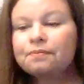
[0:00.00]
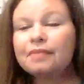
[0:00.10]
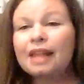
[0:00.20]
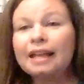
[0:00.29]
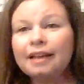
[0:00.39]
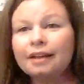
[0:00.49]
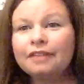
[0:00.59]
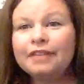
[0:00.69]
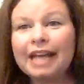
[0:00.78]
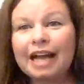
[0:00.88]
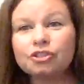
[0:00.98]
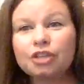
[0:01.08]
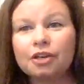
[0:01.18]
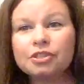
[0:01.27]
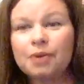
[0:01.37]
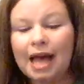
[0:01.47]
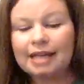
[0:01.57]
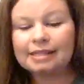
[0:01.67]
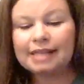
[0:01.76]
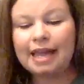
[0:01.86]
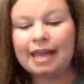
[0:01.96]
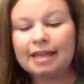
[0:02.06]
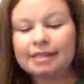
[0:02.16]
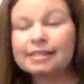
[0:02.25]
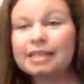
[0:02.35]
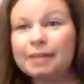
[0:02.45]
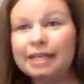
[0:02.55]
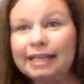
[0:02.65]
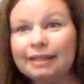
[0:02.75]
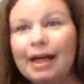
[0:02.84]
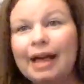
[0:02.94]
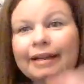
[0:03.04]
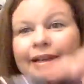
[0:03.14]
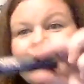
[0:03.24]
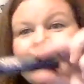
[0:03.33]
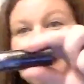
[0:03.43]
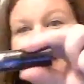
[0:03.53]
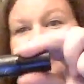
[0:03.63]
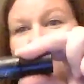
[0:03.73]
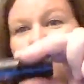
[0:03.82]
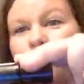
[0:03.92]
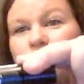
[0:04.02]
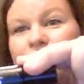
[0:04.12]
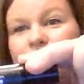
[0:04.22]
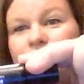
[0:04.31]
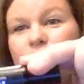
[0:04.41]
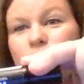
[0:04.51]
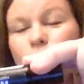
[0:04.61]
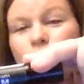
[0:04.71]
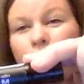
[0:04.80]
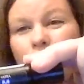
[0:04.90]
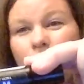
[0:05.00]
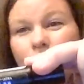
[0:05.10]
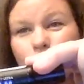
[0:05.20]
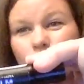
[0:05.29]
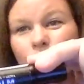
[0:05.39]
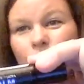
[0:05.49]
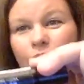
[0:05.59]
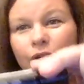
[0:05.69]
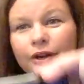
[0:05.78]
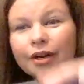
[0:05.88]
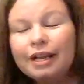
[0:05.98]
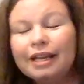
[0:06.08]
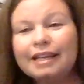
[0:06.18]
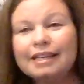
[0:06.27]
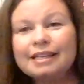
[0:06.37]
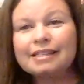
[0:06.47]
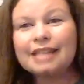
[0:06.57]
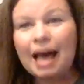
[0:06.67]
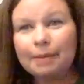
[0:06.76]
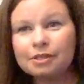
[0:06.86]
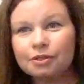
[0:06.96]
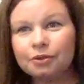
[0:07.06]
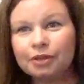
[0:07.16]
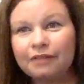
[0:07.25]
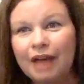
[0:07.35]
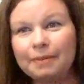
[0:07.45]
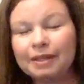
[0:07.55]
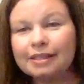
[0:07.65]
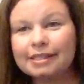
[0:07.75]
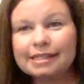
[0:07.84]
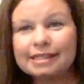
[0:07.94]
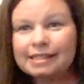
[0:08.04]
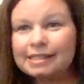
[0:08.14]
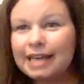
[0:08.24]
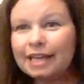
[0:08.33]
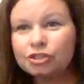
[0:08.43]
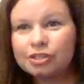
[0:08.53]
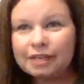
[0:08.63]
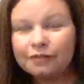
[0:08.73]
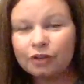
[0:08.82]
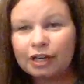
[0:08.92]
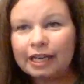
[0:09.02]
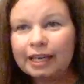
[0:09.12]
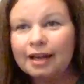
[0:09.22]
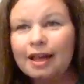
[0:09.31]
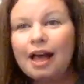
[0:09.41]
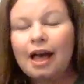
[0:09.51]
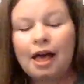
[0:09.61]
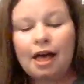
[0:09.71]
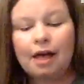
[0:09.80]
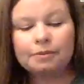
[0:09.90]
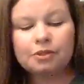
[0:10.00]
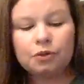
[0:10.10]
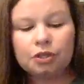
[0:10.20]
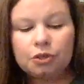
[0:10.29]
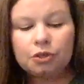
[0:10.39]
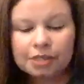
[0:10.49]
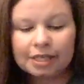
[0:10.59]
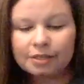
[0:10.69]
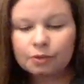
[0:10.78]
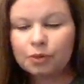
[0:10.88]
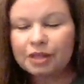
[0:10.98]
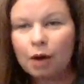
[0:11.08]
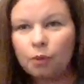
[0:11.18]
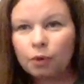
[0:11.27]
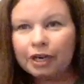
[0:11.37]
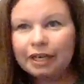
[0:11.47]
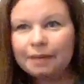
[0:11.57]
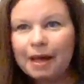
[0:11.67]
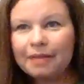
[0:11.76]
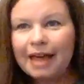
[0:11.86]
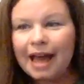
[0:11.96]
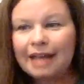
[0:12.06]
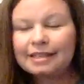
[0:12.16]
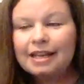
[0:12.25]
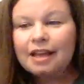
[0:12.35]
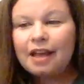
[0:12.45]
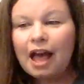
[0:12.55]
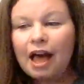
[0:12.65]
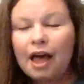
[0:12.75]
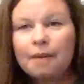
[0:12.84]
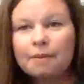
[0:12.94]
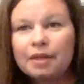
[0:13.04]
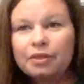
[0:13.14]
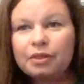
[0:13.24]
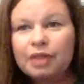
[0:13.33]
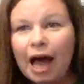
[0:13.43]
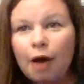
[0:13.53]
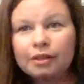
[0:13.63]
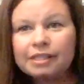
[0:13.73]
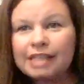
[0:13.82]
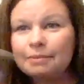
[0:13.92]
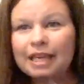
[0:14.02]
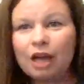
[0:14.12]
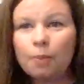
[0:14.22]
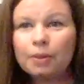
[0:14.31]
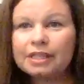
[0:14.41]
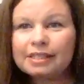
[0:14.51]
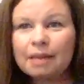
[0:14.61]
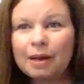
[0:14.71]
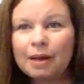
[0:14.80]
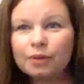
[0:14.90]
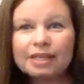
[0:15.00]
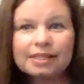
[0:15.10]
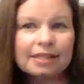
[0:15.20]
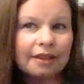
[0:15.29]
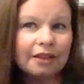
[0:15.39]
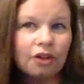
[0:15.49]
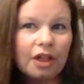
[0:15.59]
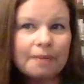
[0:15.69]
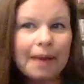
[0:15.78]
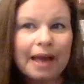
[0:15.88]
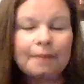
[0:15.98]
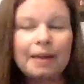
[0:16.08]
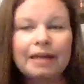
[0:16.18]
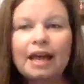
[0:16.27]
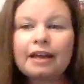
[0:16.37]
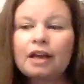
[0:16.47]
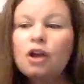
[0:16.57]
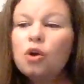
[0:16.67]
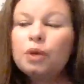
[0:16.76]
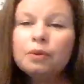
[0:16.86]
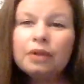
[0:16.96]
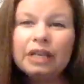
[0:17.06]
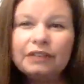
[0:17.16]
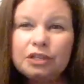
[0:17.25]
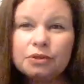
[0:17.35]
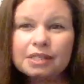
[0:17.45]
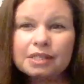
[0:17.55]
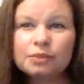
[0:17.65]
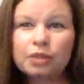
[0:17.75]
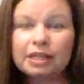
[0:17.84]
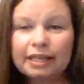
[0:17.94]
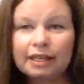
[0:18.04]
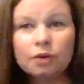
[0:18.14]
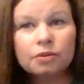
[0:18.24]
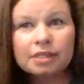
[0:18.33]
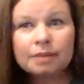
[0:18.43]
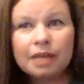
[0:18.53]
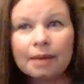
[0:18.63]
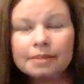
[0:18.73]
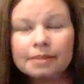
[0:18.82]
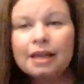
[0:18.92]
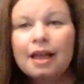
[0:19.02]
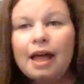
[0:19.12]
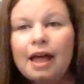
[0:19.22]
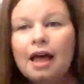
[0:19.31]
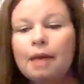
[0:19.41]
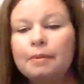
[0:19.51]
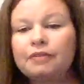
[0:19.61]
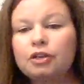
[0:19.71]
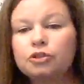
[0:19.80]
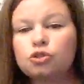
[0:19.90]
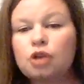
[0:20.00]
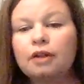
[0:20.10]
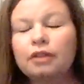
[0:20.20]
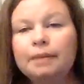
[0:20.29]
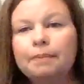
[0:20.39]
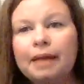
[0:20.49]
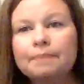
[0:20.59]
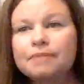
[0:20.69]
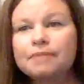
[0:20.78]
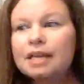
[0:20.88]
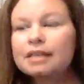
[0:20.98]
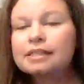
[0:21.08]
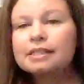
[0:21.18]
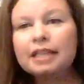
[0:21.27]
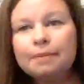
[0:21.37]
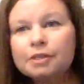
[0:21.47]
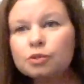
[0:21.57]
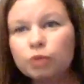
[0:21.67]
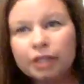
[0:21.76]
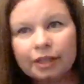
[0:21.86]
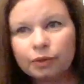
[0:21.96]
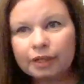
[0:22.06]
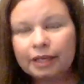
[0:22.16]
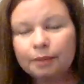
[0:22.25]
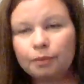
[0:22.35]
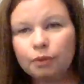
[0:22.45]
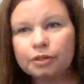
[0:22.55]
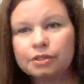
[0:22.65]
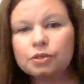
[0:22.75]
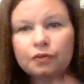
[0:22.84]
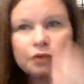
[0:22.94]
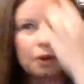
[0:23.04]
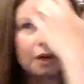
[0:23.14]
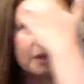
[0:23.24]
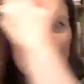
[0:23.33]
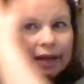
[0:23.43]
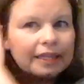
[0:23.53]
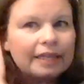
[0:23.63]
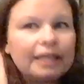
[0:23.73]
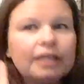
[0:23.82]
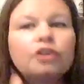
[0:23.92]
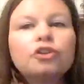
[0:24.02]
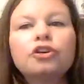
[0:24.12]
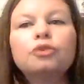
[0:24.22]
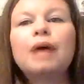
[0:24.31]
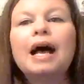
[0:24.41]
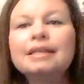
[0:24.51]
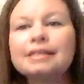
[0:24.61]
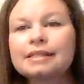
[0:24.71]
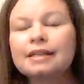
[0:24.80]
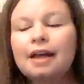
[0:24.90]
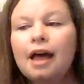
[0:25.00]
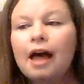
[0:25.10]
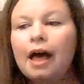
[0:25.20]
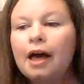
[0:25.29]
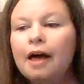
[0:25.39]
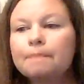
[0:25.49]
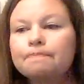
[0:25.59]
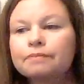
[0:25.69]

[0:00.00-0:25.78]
Young Living actually also has a CBD line. And so the new Calm Roller is absolutely fabulous. This is THC free, um, so you can use it without worrying about that. Um, I'll, same thing, I'll put this on my wrists, a little on the back of my neck we will even use this with the kiddos sometimes um, if they're struggling but sleep is really really important so if you are not getting good rest um,